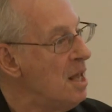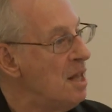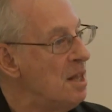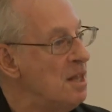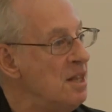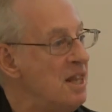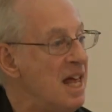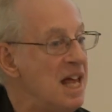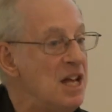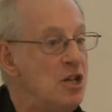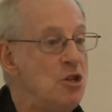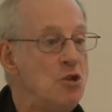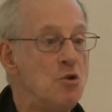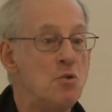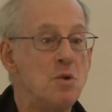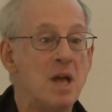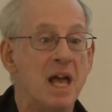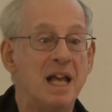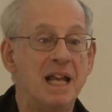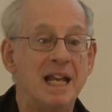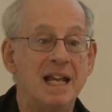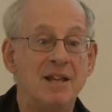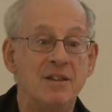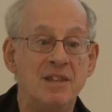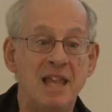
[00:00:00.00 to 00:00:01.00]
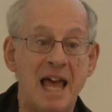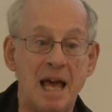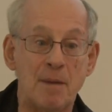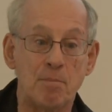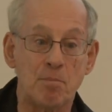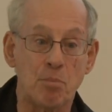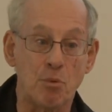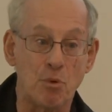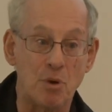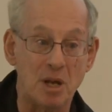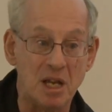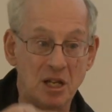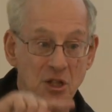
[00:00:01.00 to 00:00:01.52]
Then that
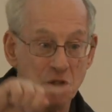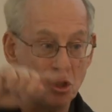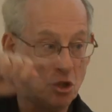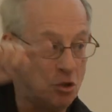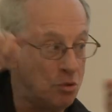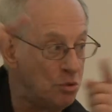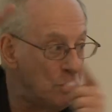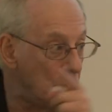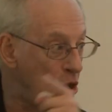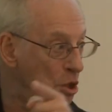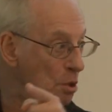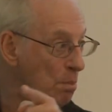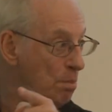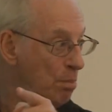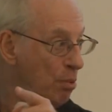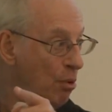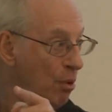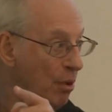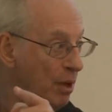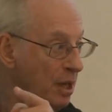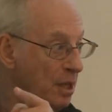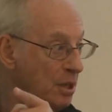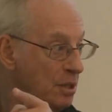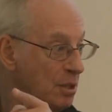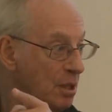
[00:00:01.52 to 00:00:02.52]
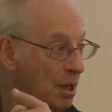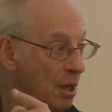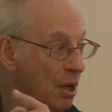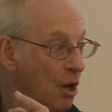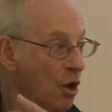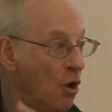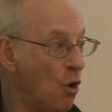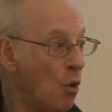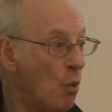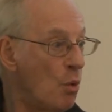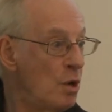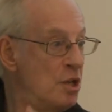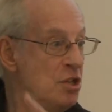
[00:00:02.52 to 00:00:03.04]
brings you to the point
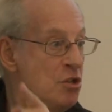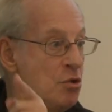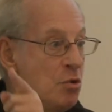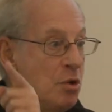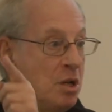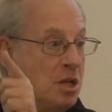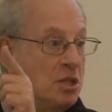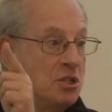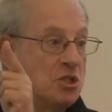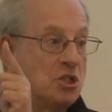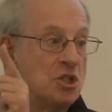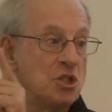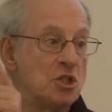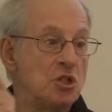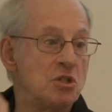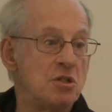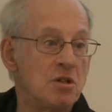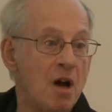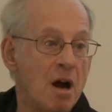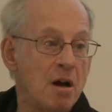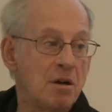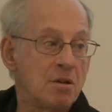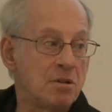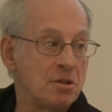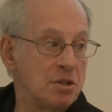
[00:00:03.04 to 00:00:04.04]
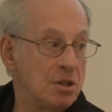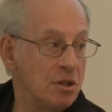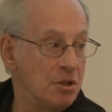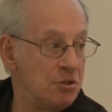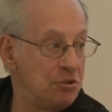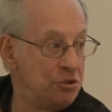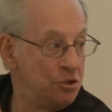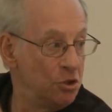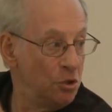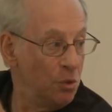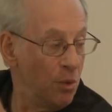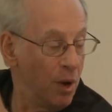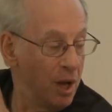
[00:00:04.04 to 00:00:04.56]
where you can start
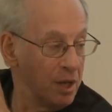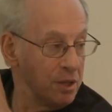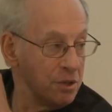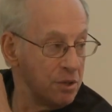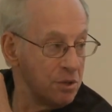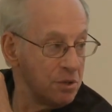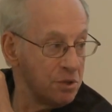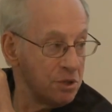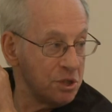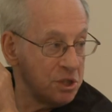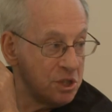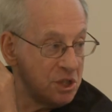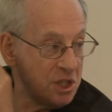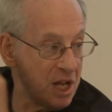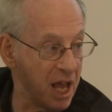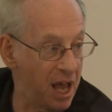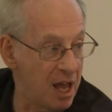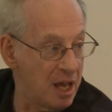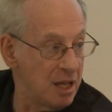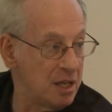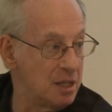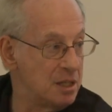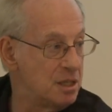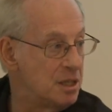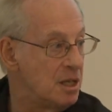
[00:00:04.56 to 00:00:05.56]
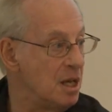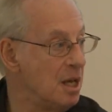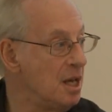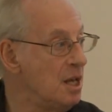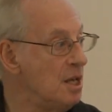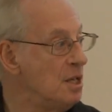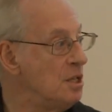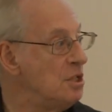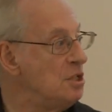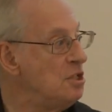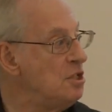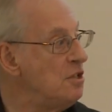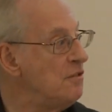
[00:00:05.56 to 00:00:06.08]
to understand
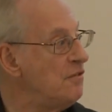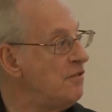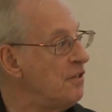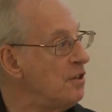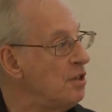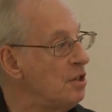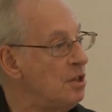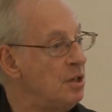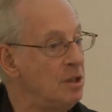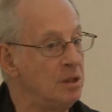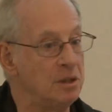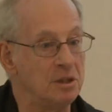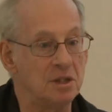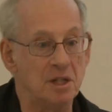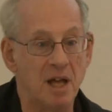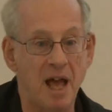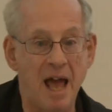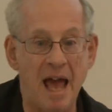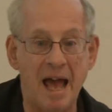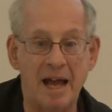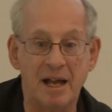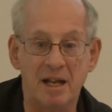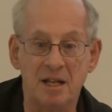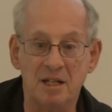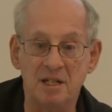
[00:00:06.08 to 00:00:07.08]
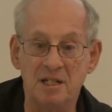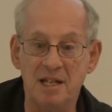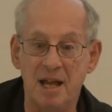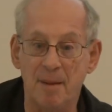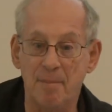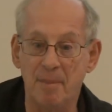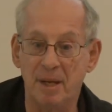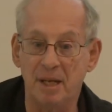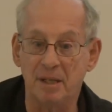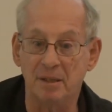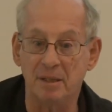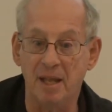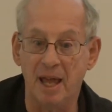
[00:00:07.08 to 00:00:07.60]
difficult
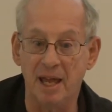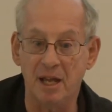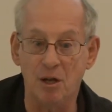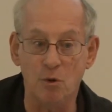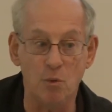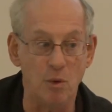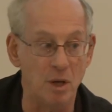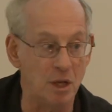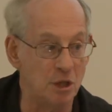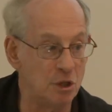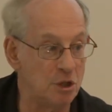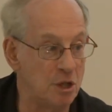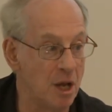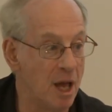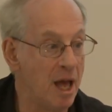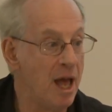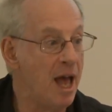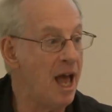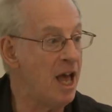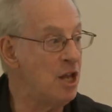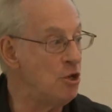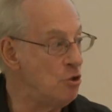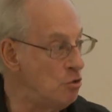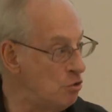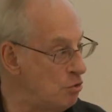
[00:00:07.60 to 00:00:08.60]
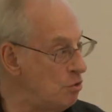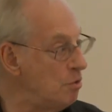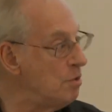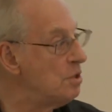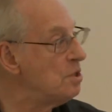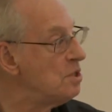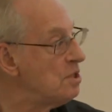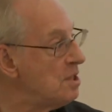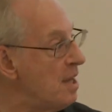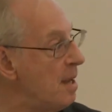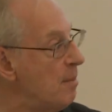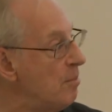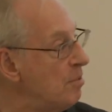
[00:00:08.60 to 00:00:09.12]
academic language, and you do the
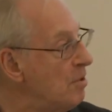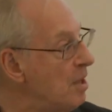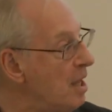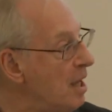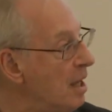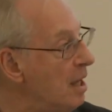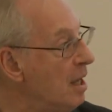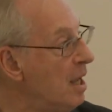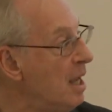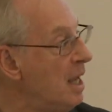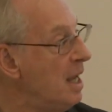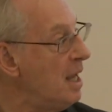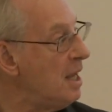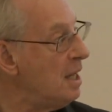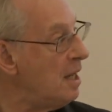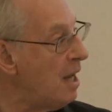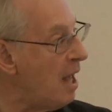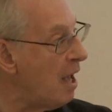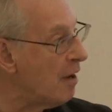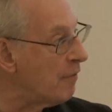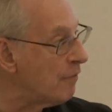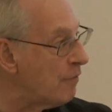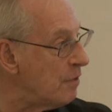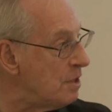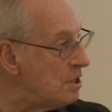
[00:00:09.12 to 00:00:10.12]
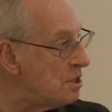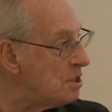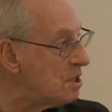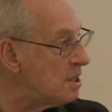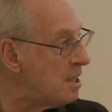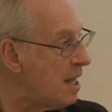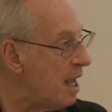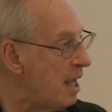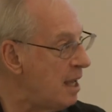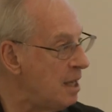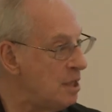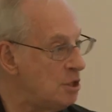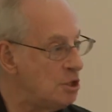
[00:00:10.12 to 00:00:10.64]
same thing. In every
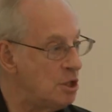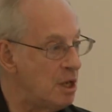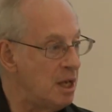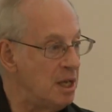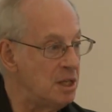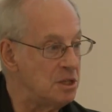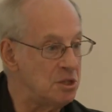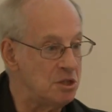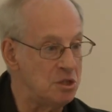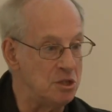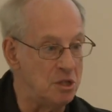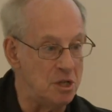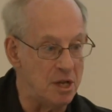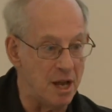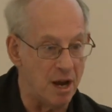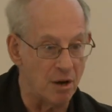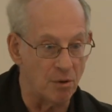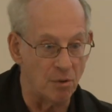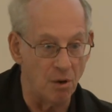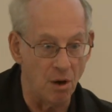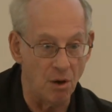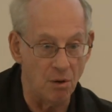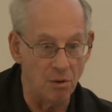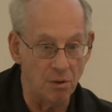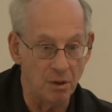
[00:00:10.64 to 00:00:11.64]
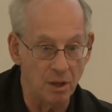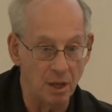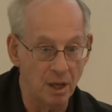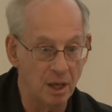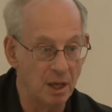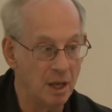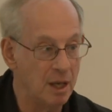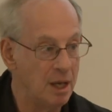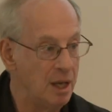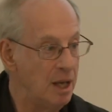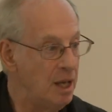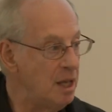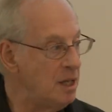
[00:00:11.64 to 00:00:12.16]
stage, it's narrow.
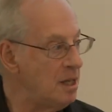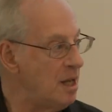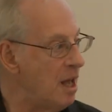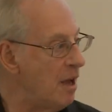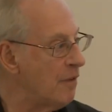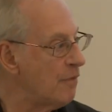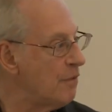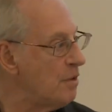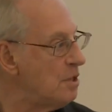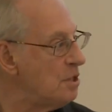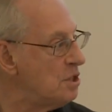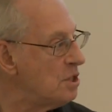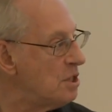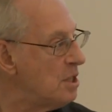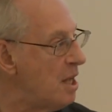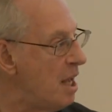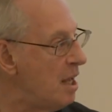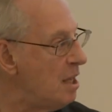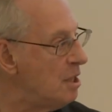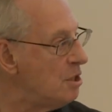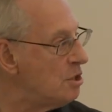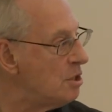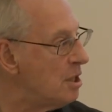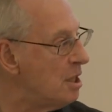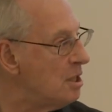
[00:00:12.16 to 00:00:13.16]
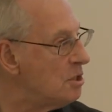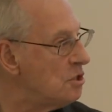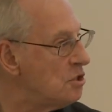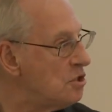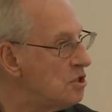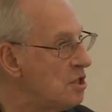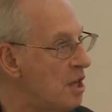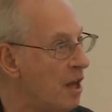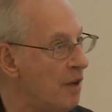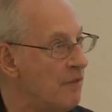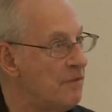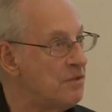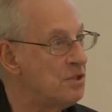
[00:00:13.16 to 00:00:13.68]
In every stage, it's
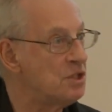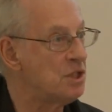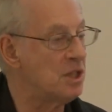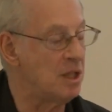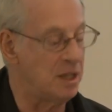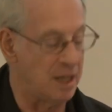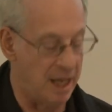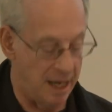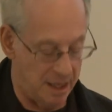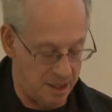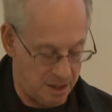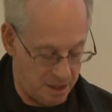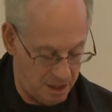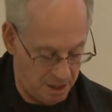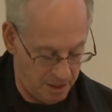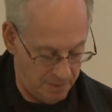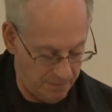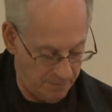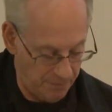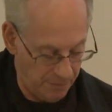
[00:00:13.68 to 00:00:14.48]
self-selected.